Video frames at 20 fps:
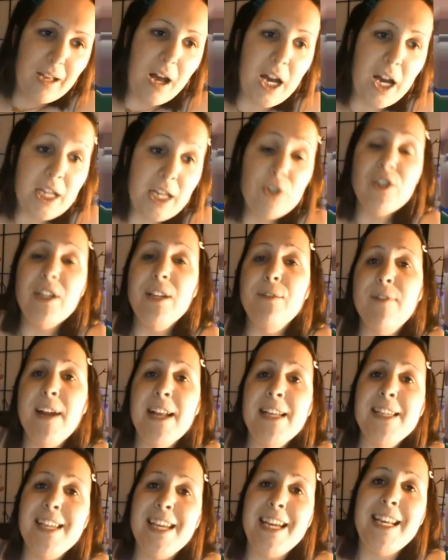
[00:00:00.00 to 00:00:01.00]
I usually
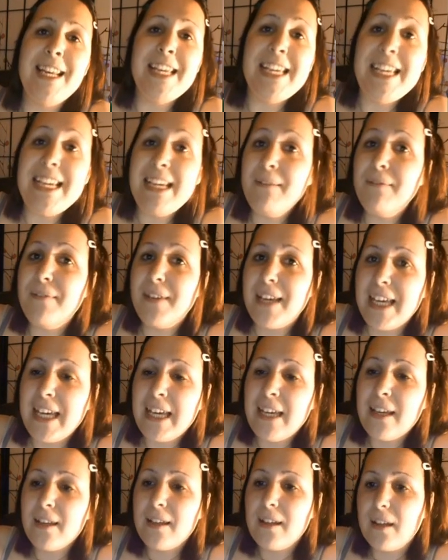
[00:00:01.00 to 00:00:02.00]
render in
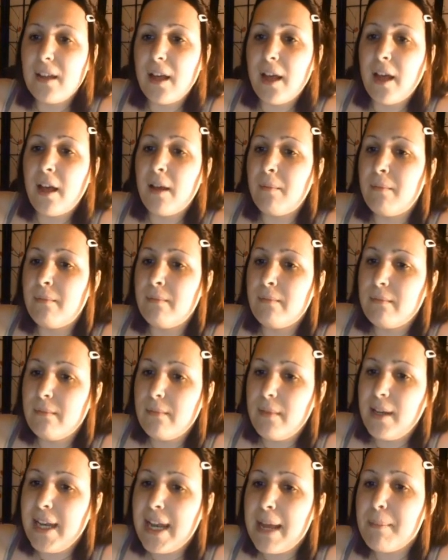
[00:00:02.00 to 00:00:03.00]
Eevee. Um,
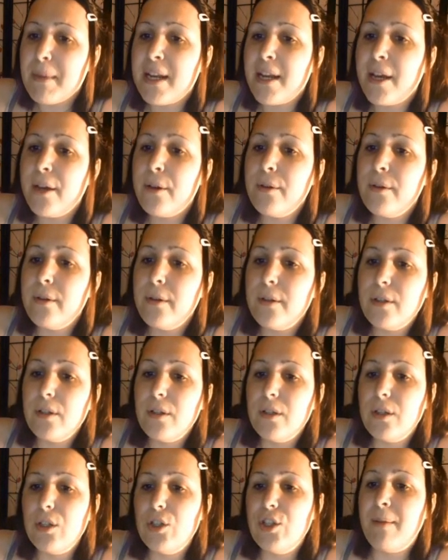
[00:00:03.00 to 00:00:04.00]
let me know,
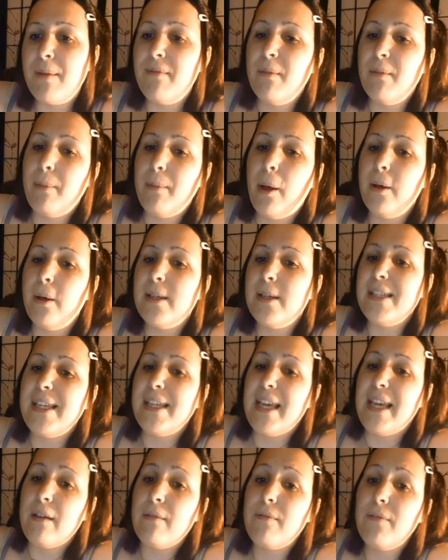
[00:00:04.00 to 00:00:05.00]
chamfer box,
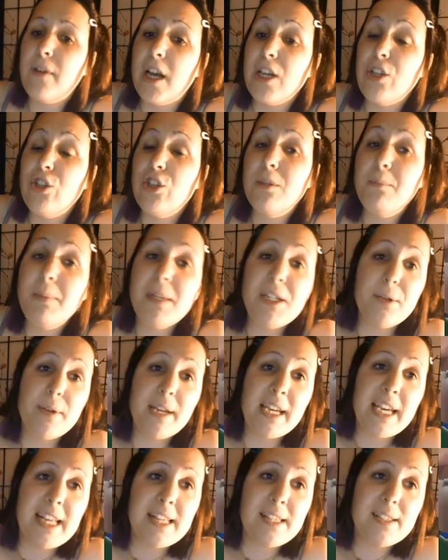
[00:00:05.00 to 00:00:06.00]
if I should be
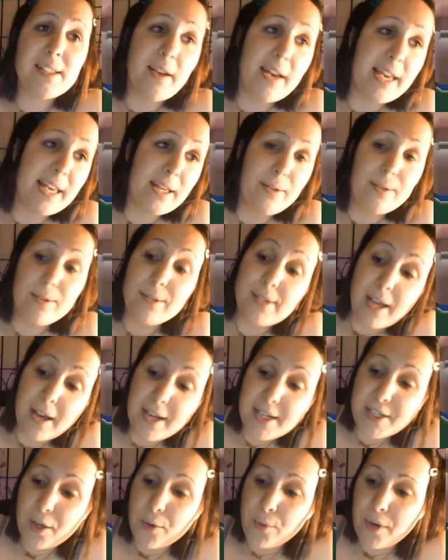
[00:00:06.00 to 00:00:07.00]
doing it in cycles. I
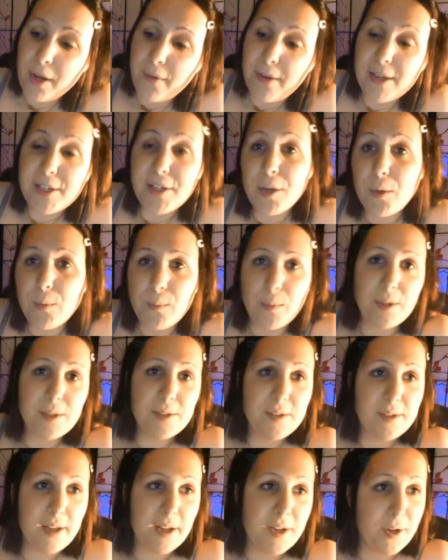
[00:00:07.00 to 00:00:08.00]
don't know. I don't know
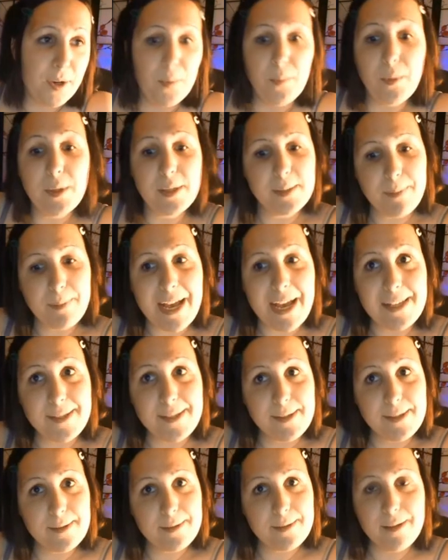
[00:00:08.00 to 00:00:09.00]
what's I don't know what's
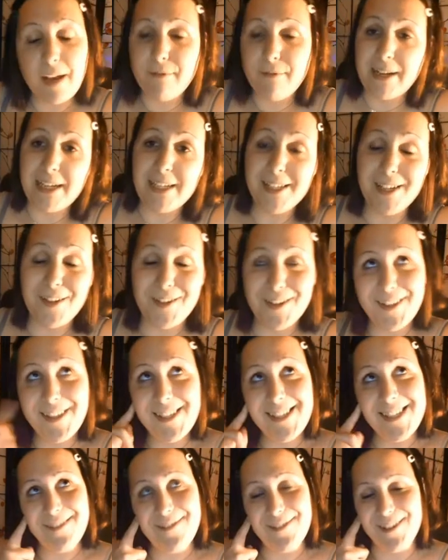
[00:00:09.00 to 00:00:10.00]
best. I really don't know
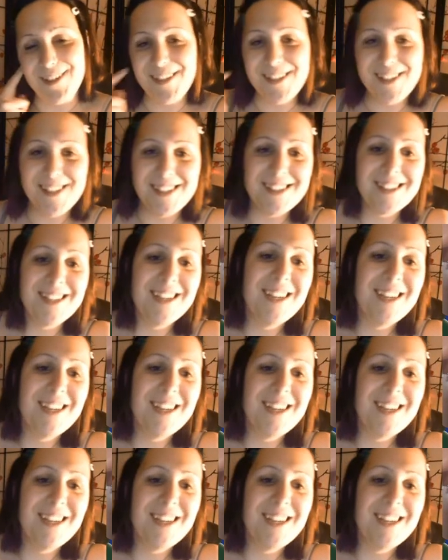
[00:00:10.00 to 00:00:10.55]
the difference.